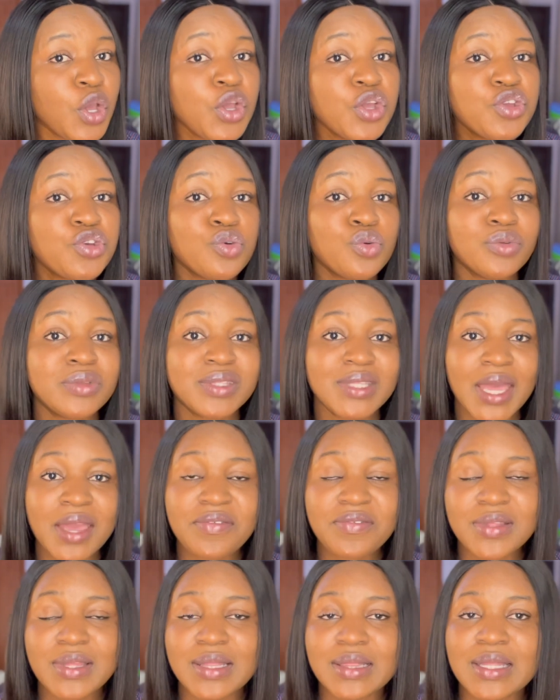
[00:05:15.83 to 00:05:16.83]
you will
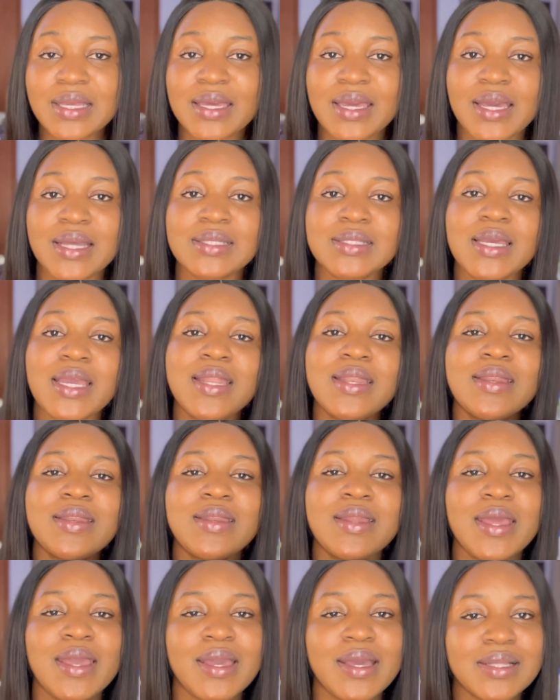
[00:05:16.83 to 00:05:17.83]
definitely get a
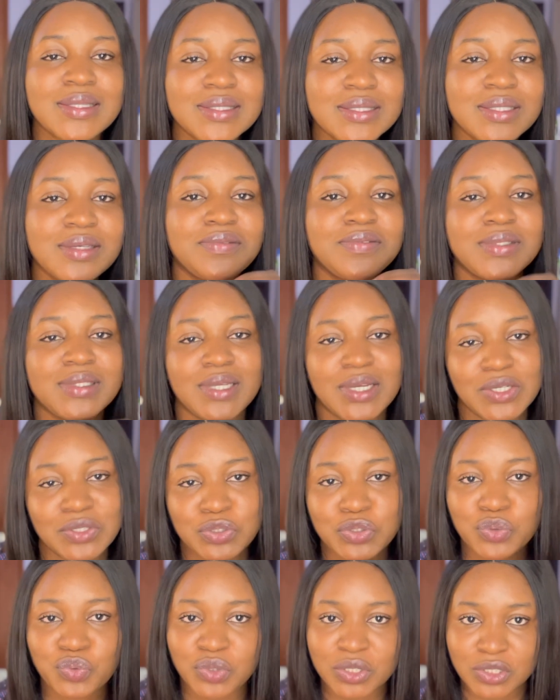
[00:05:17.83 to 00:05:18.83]
negative
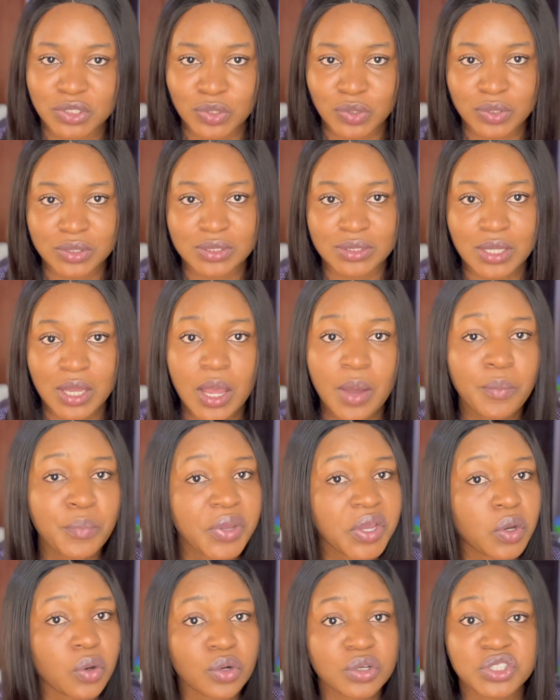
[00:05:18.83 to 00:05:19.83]
test result
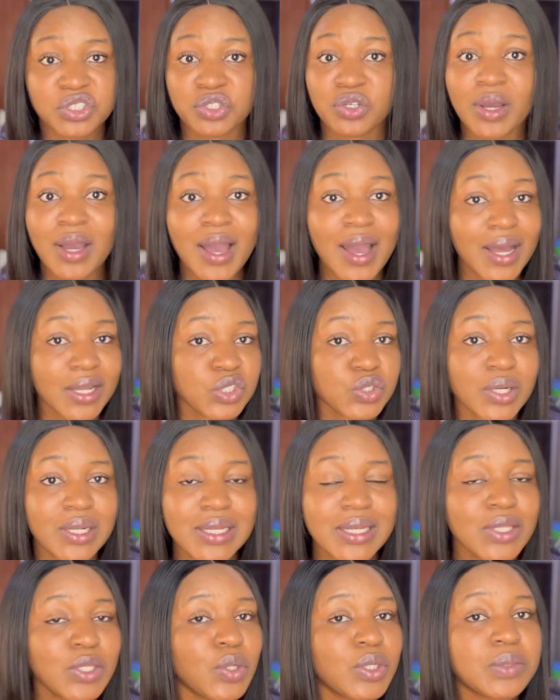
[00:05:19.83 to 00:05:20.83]
because you are
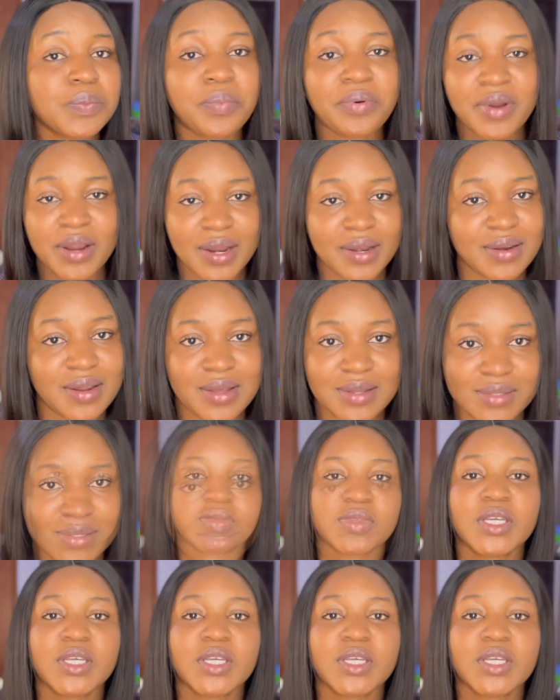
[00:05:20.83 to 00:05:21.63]
actually not pregnant.